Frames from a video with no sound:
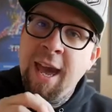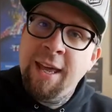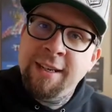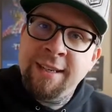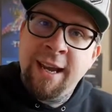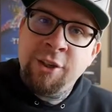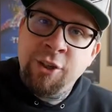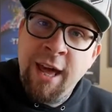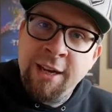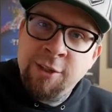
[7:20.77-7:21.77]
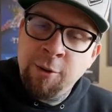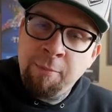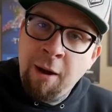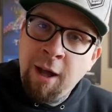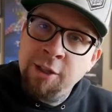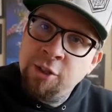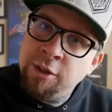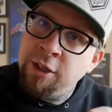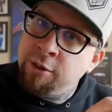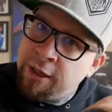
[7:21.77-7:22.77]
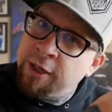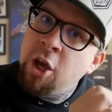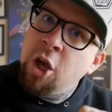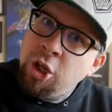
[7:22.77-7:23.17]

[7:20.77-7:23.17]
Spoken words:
and attach that to a mod so that you can,